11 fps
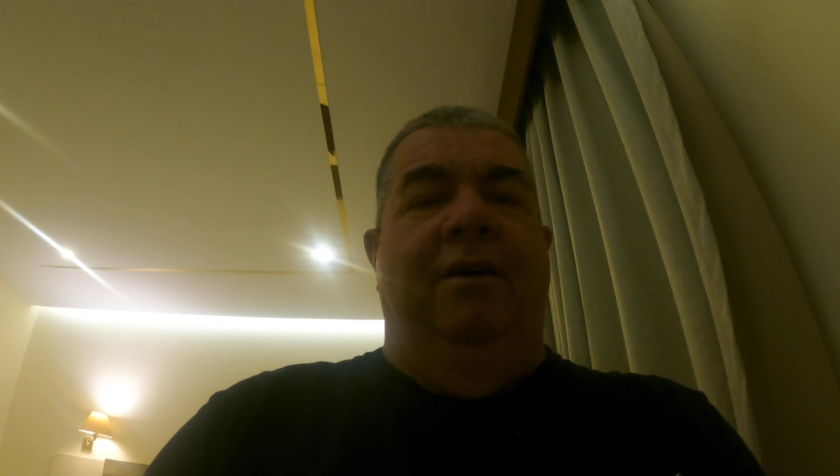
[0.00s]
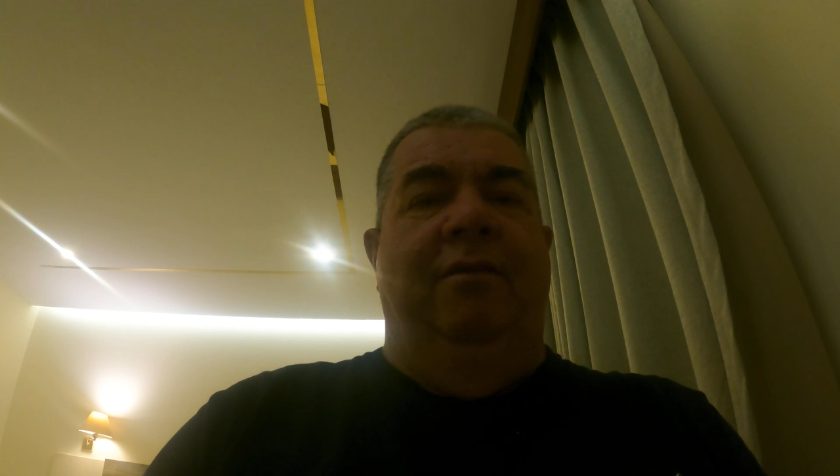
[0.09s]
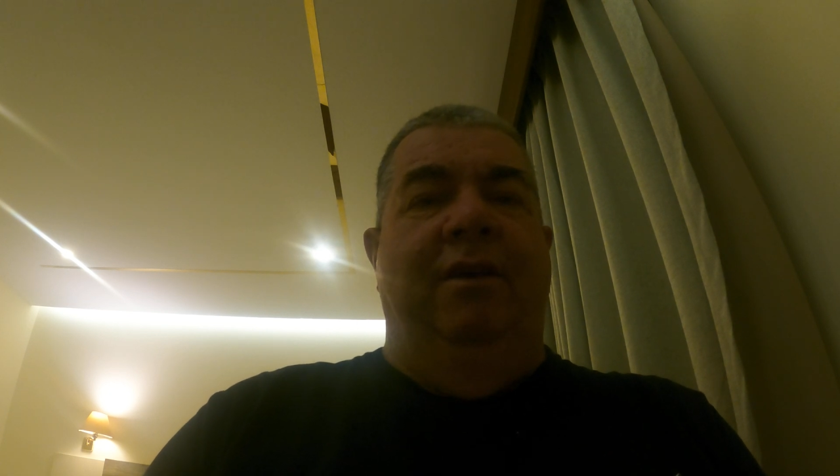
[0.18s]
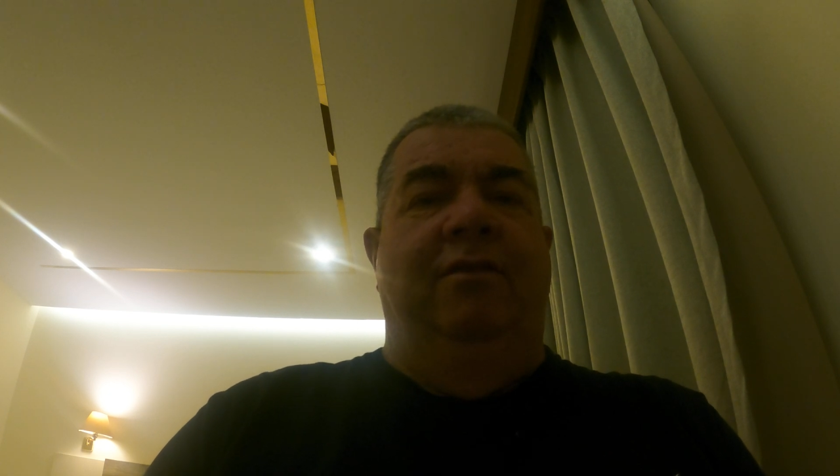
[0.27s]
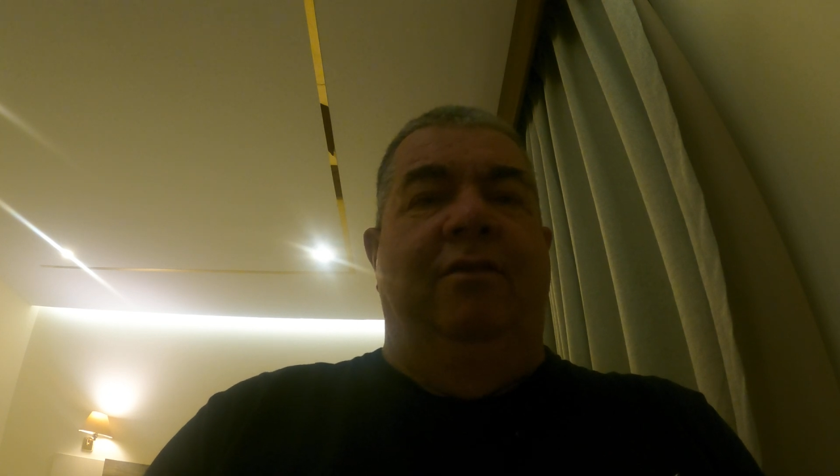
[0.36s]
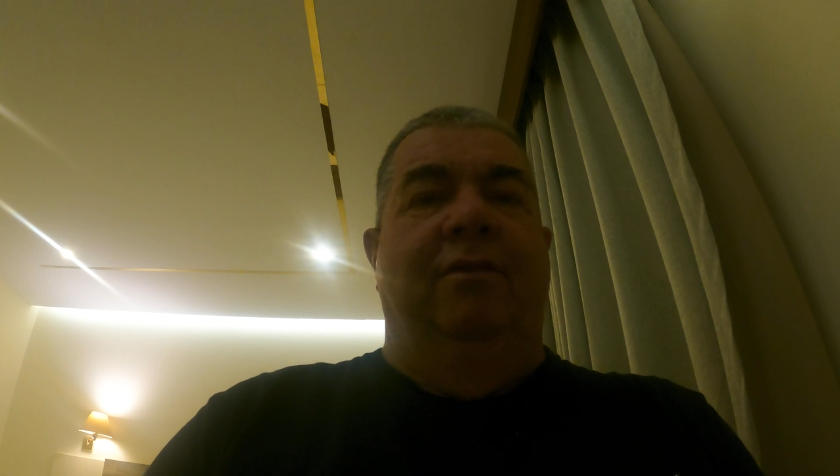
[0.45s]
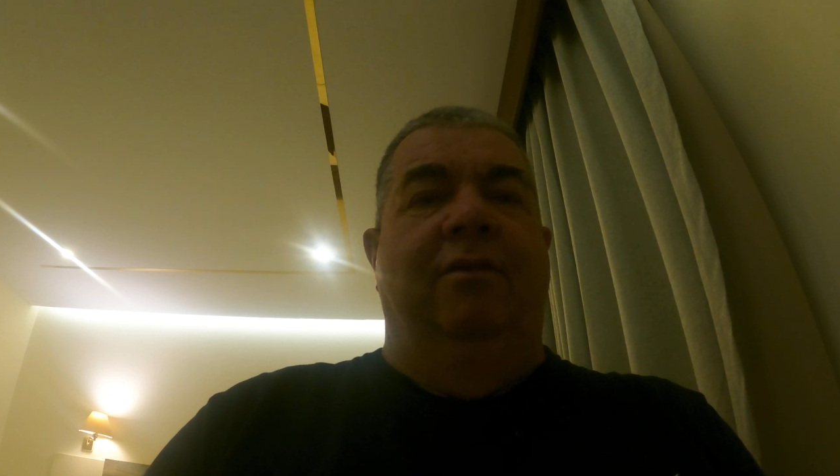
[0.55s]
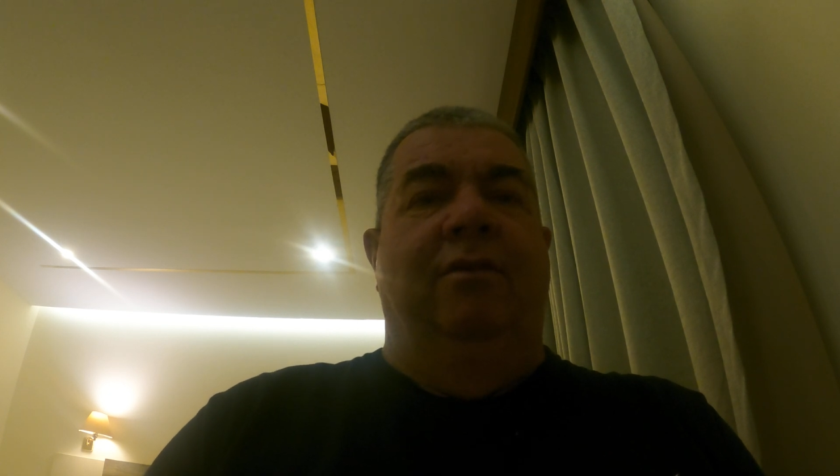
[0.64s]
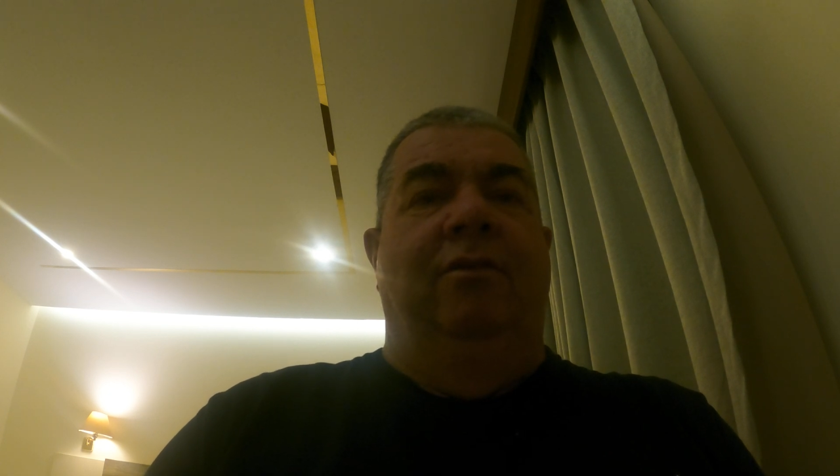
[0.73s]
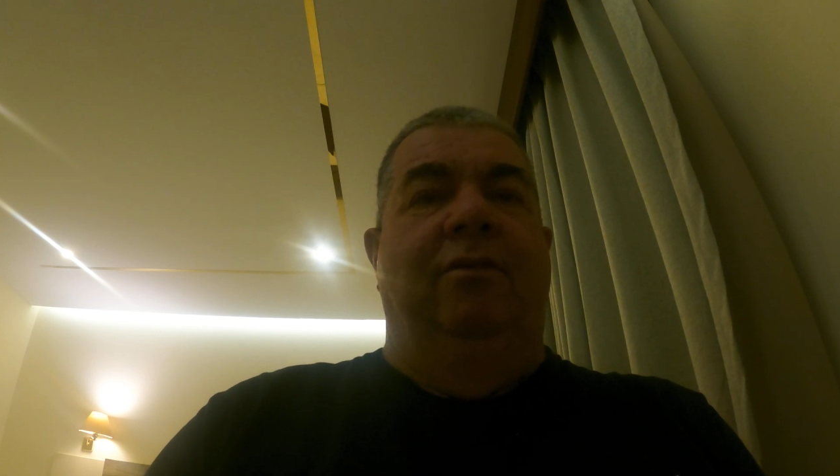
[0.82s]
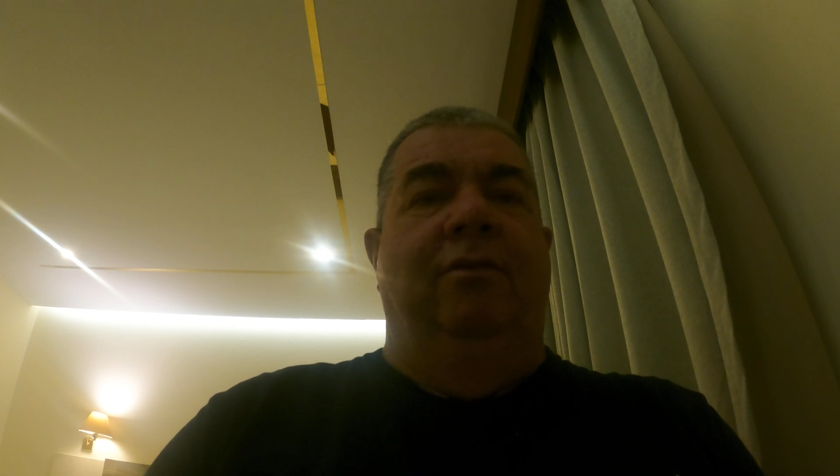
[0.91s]
restaurant
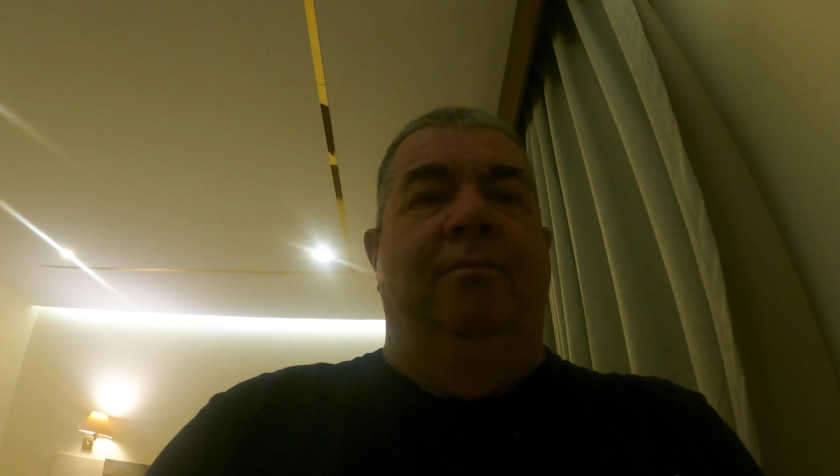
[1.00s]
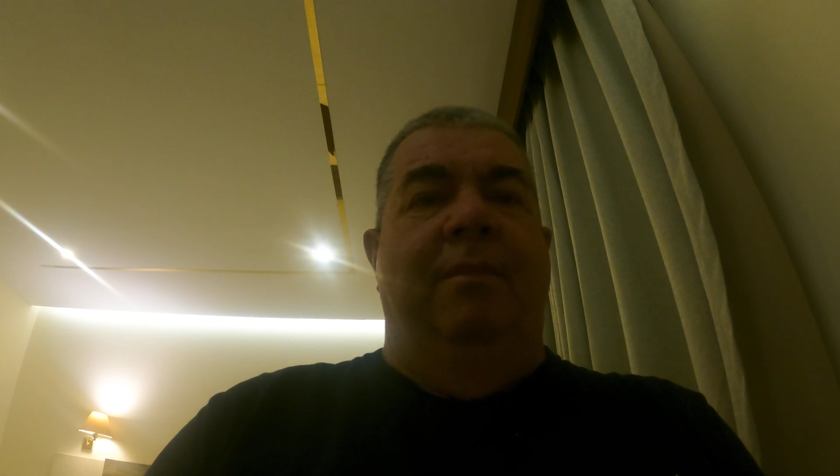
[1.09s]
called